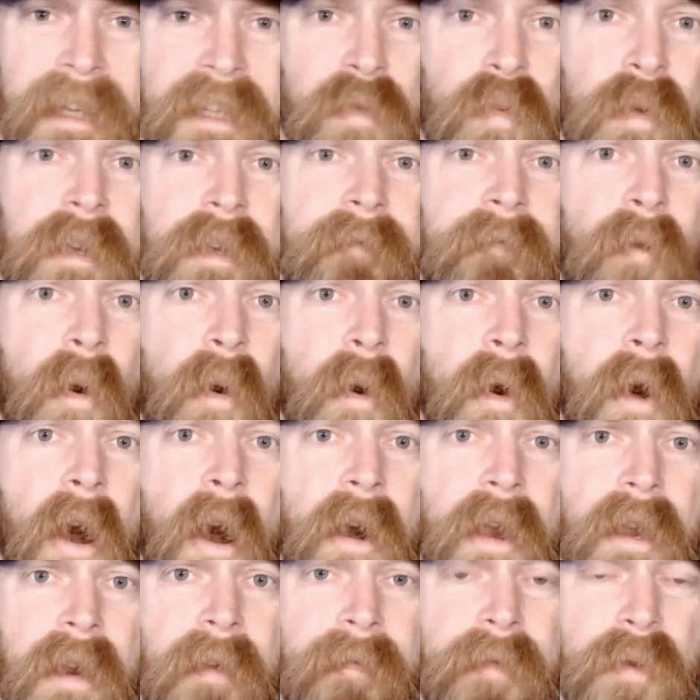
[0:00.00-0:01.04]
week for
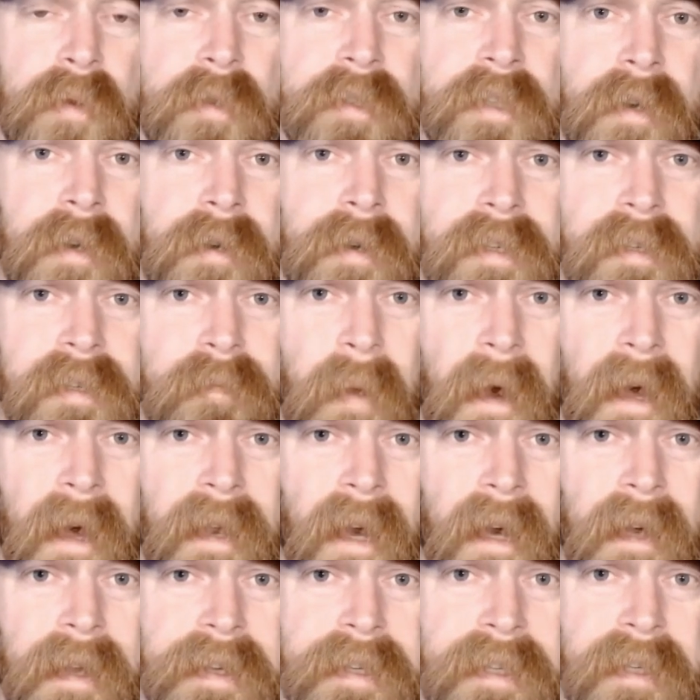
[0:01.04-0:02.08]
our interview series, but
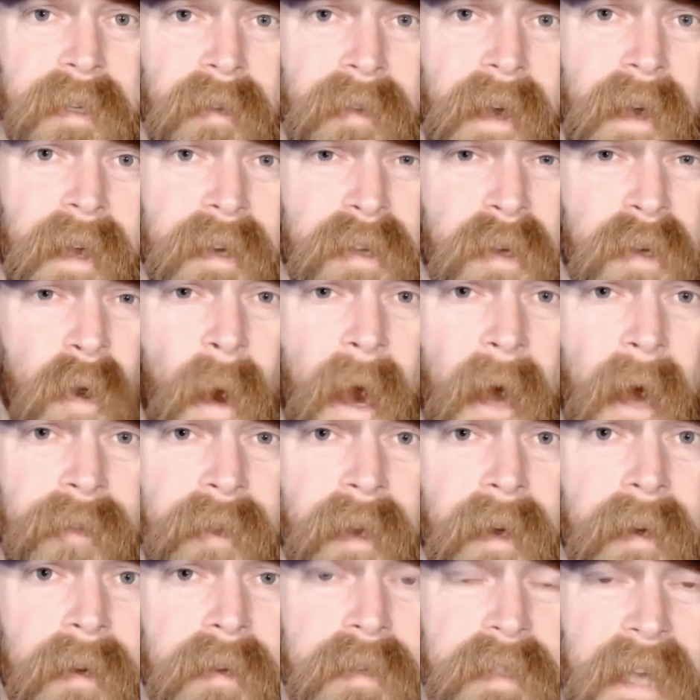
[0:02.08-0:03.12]
until then, go out
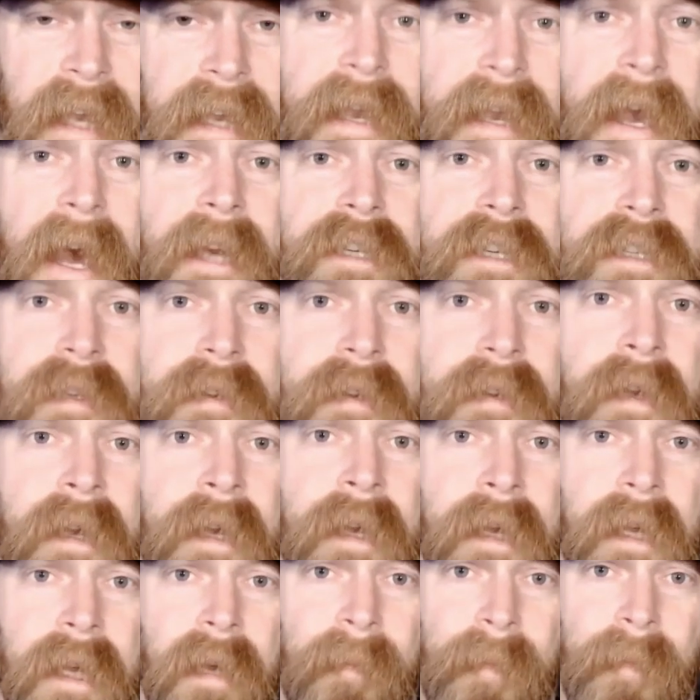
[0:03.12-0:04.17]
there, take action,
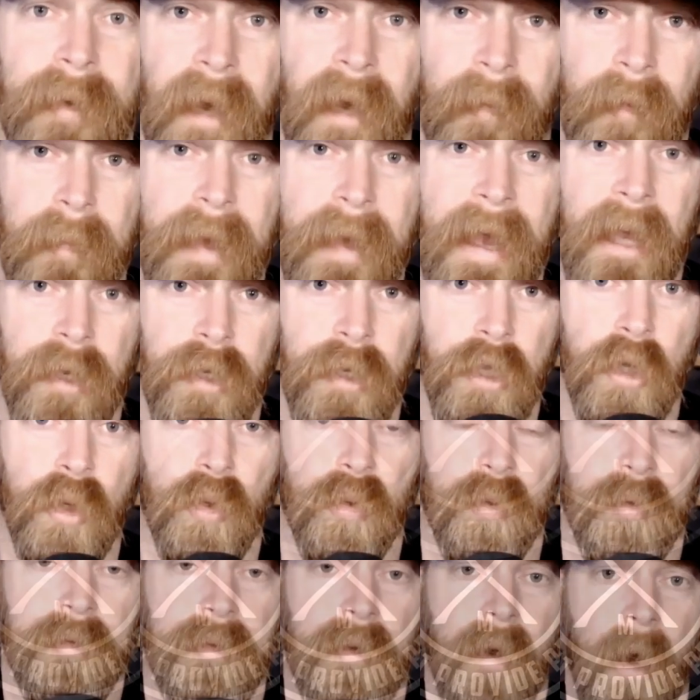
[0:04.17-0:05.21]
and become the man you
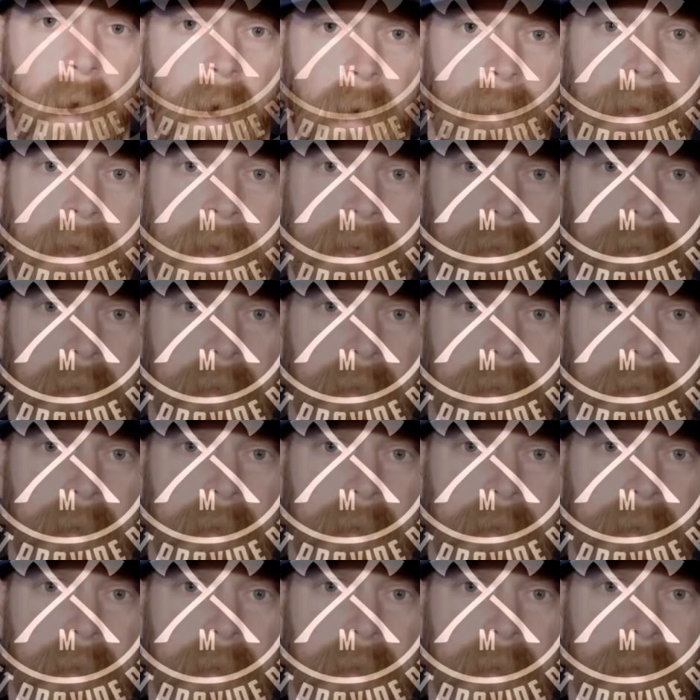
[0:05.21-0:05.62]
are meant to